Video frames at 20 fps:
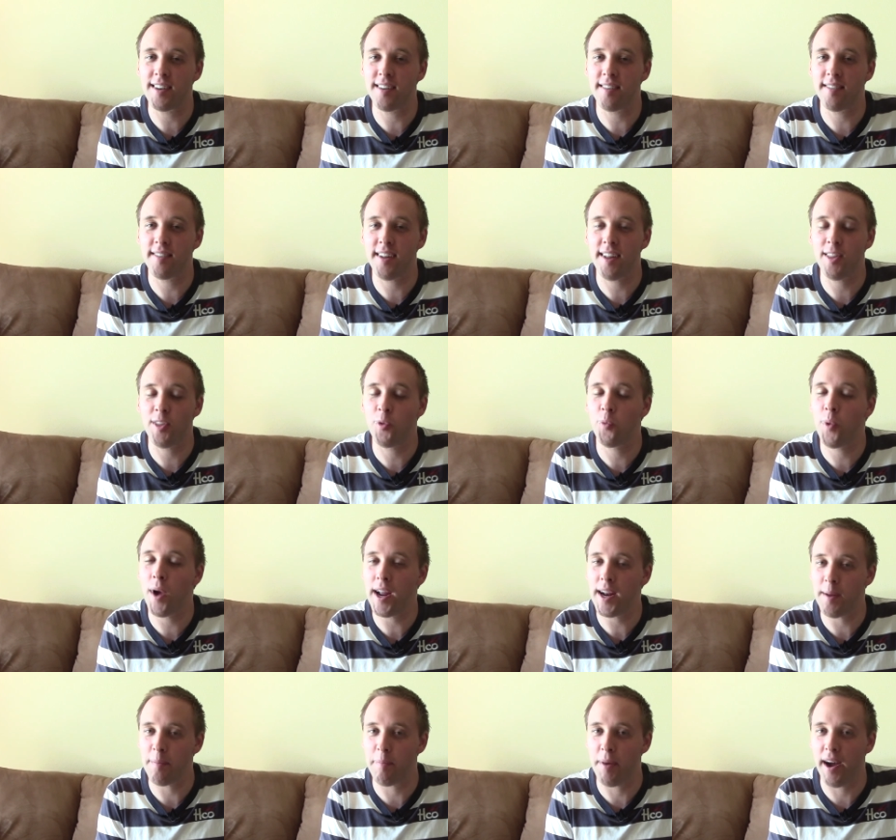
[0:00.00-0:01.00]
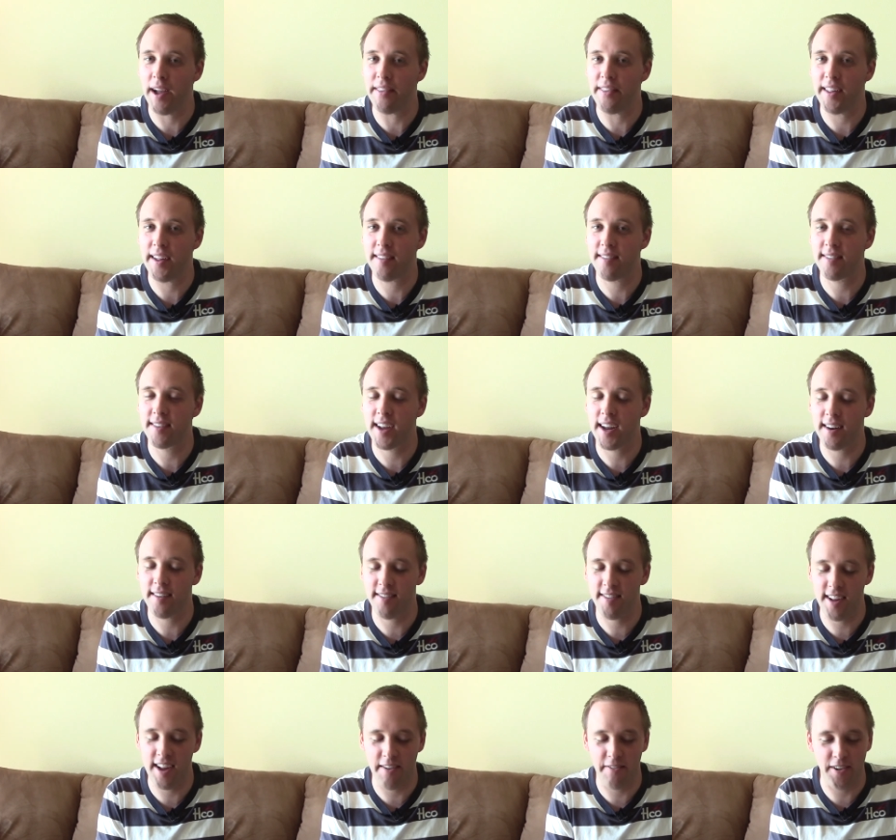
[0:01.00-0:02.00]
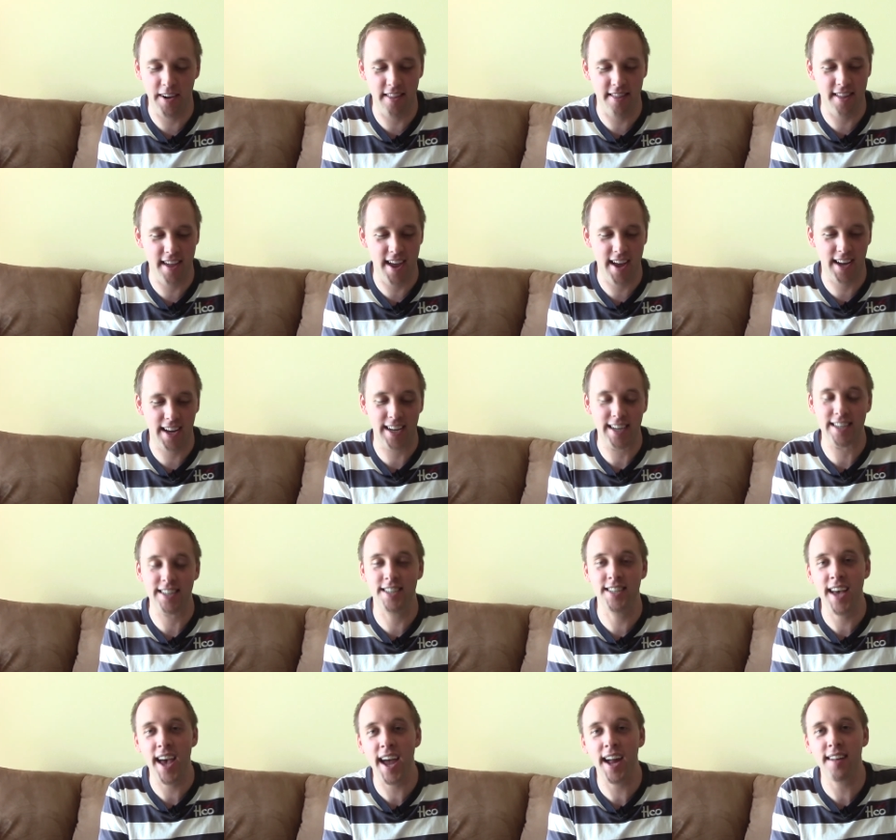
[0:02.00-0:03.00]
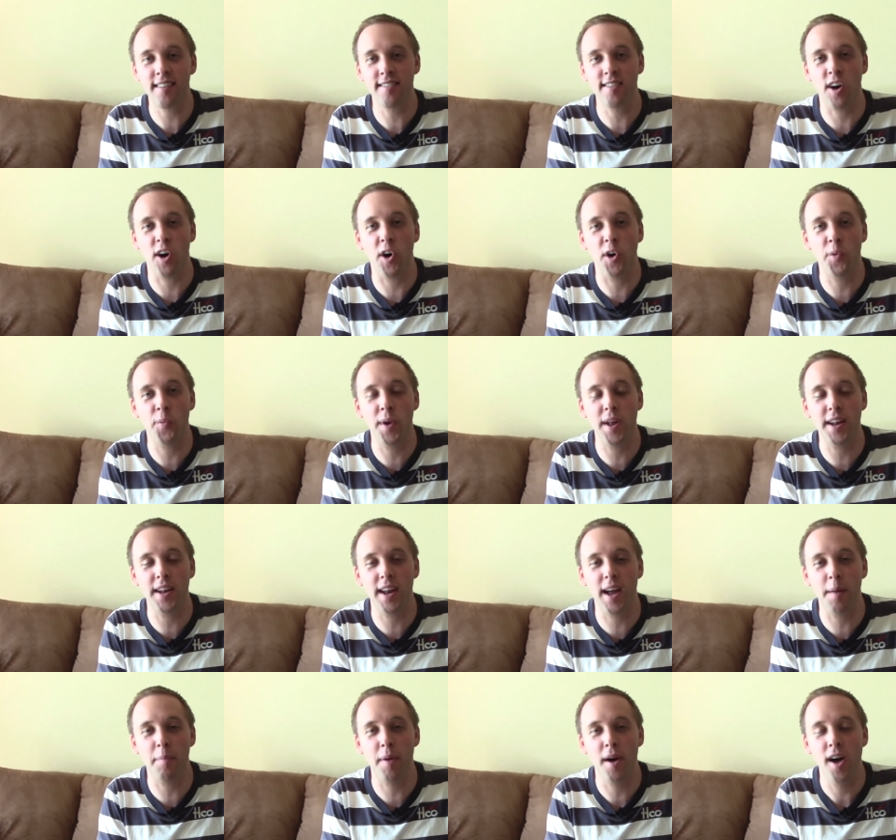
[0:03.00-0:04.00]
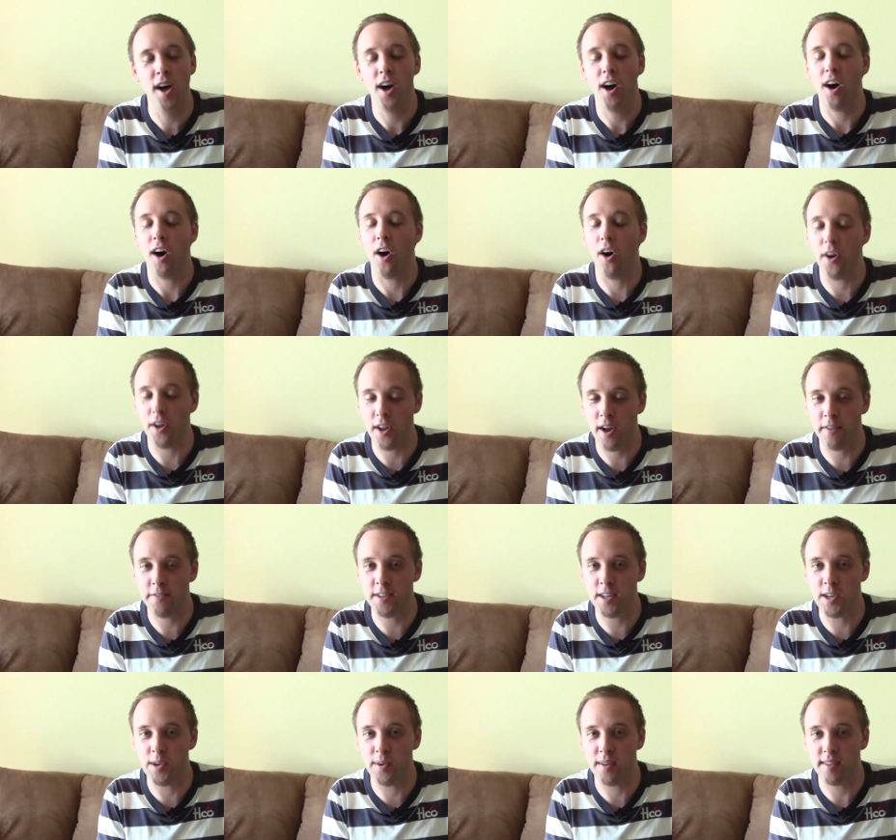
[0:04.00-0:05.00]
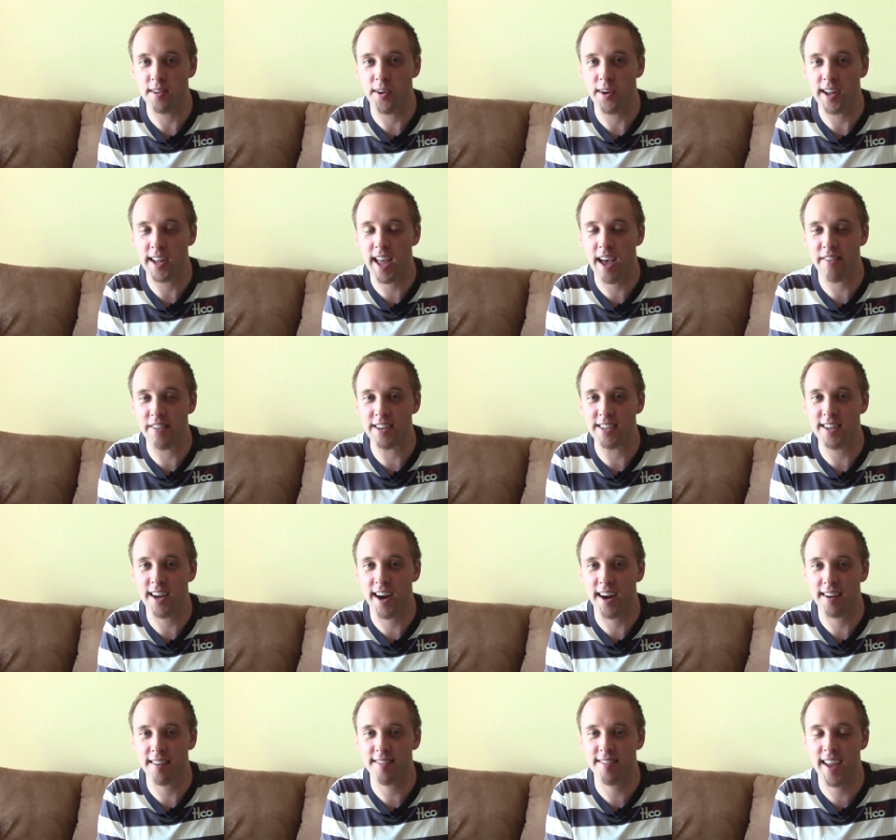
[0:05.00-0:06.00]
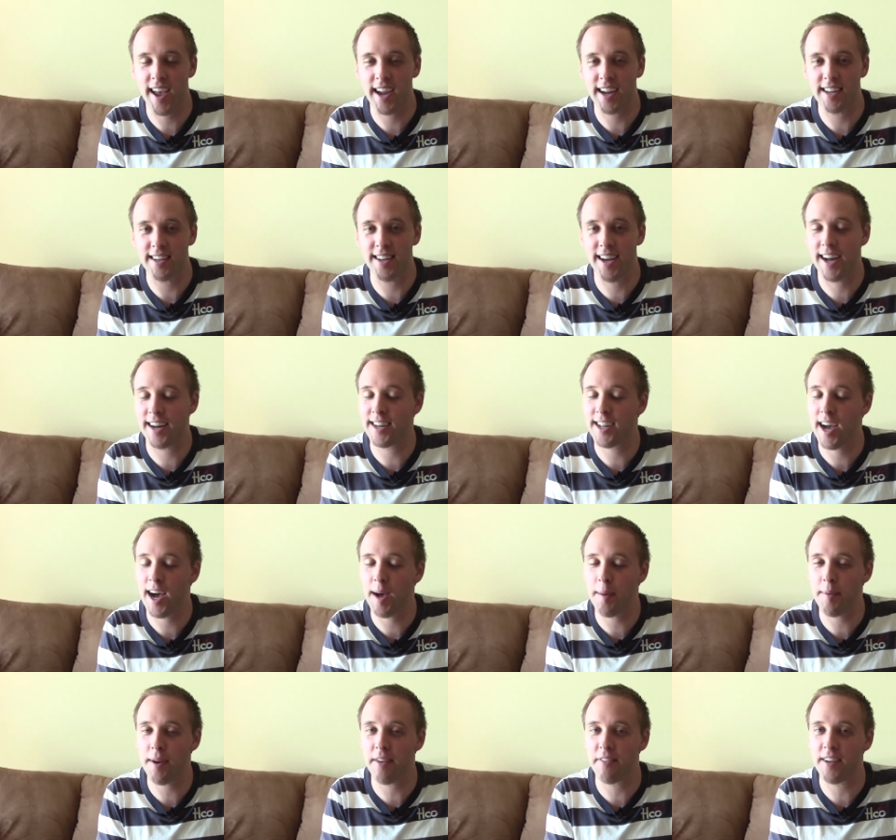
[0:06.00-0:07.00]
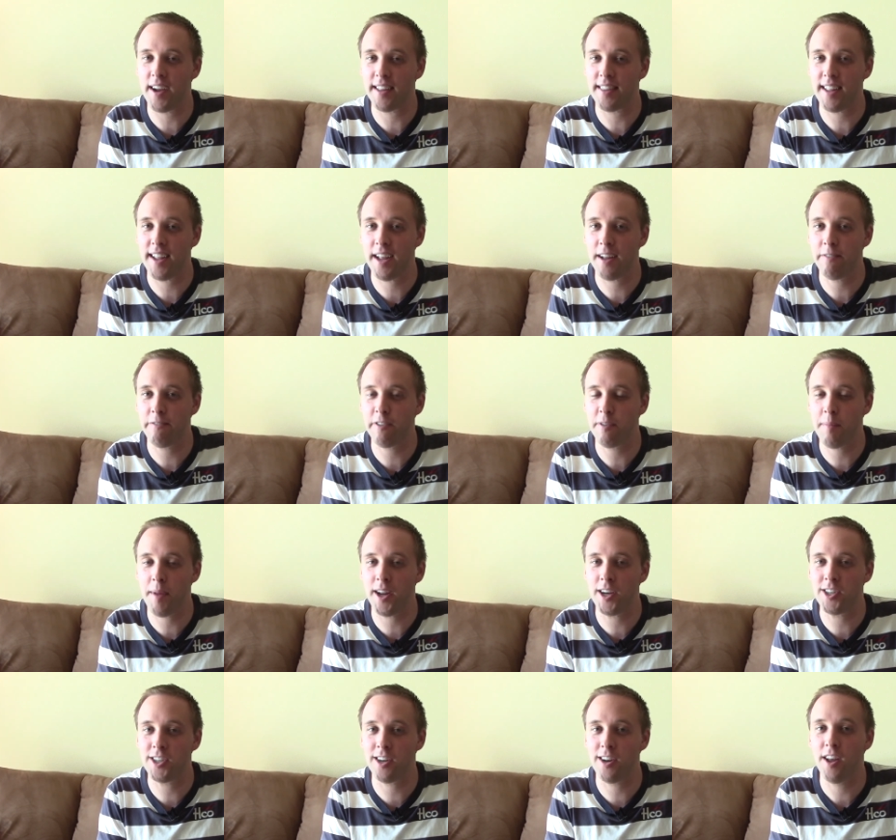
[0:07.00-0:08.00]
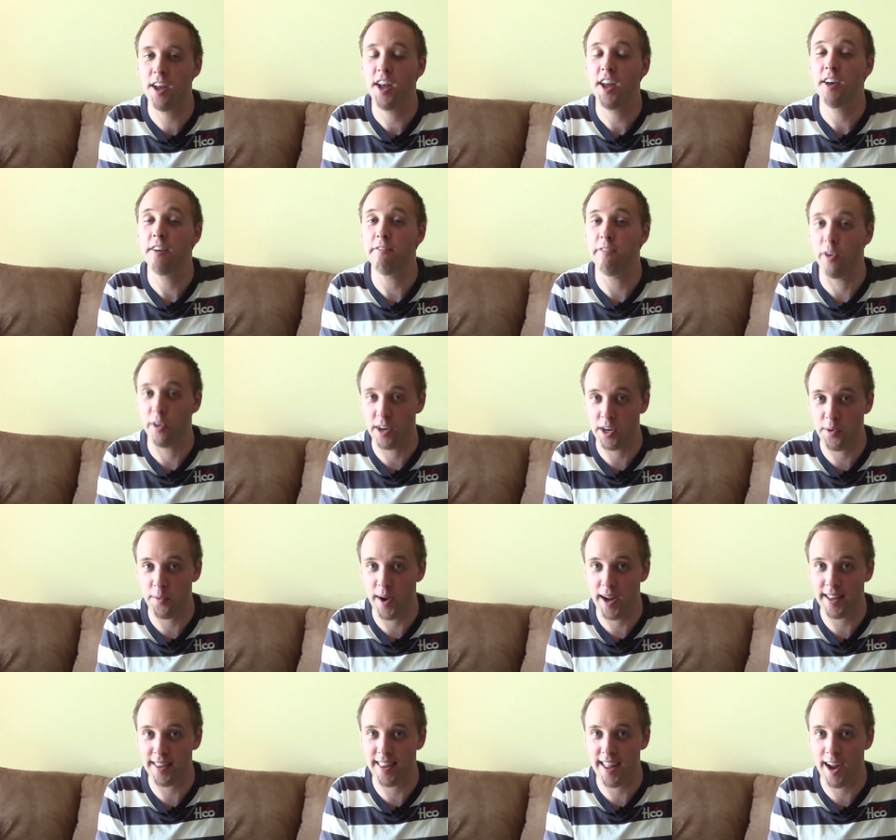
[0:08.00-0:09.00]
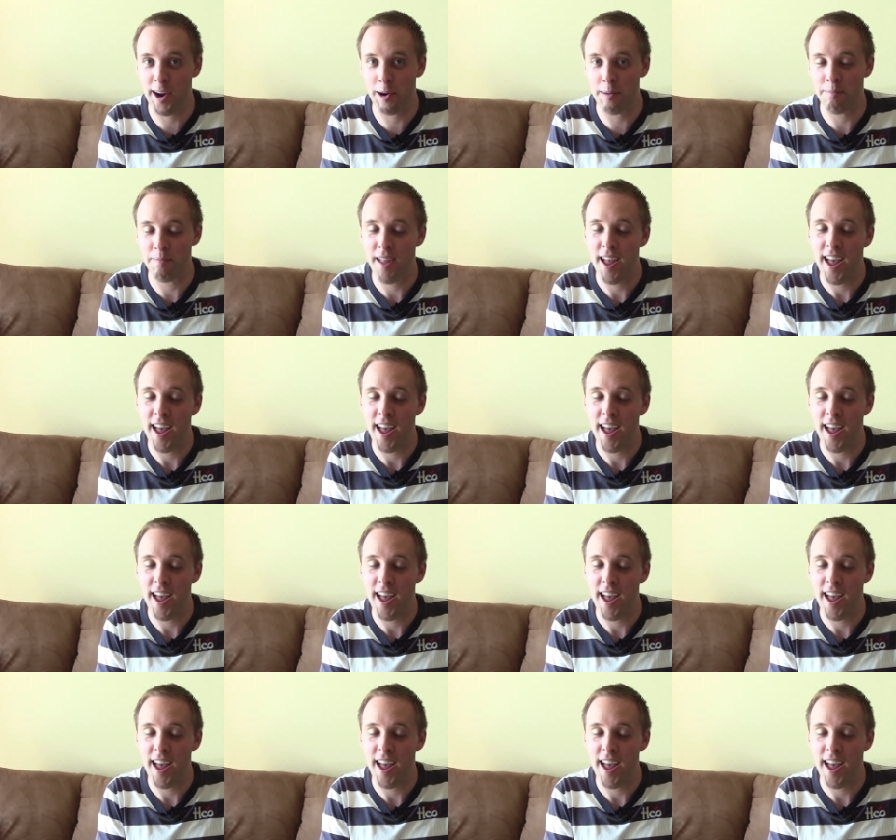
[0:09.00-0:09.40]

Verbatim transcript: to see the write-up on this, kind of see everything in text, all written up, all you have to do is go to kevintalkstech.com and I've got the information for you right there.